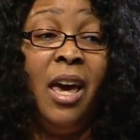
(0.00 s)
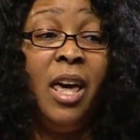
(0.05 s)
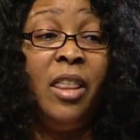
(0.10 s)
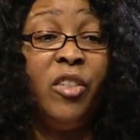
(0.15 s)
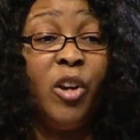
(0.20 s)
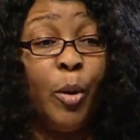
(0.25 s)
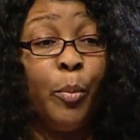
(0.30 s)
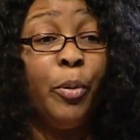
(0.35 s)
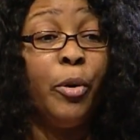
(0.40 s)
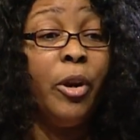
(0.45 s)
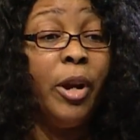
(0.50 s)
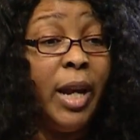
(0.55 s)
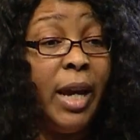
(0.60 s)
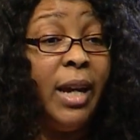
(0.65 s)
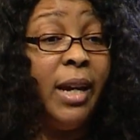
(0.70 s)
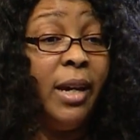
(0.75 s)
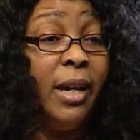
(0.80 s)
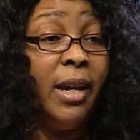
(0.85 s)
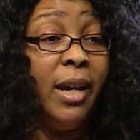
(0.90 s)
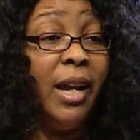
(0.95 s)
they're pretty
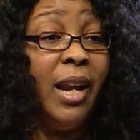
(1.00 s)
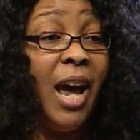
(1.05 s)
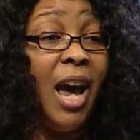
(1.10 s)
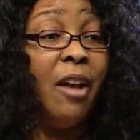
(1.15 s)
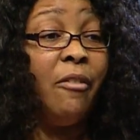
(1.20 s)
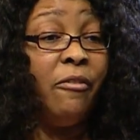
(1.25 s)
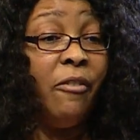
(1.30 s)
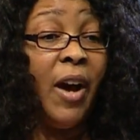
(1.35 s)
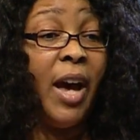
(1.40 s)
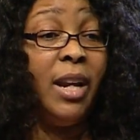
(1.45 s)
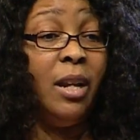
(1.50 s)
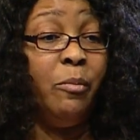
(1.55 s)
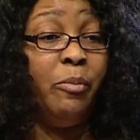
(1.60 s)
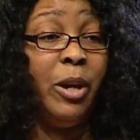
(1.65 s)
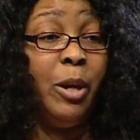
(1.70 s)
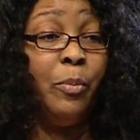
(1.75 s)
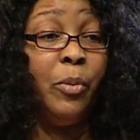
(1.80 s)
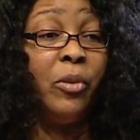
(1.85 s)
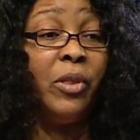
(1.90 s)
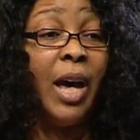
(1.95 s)
good at finding
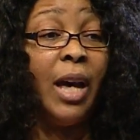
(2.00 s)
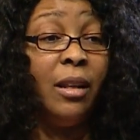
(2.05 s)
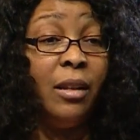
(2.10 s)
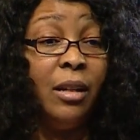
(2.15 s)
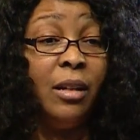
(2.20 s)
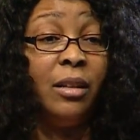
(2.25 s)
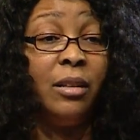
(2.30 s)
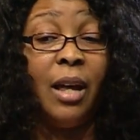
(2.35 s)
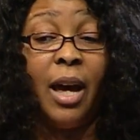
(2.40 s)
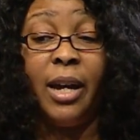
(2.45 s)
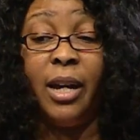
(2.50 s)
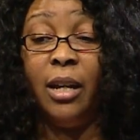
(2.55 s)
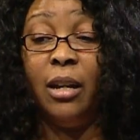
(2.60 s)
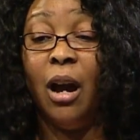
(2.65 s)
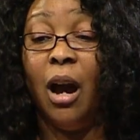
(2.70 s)
people that look like an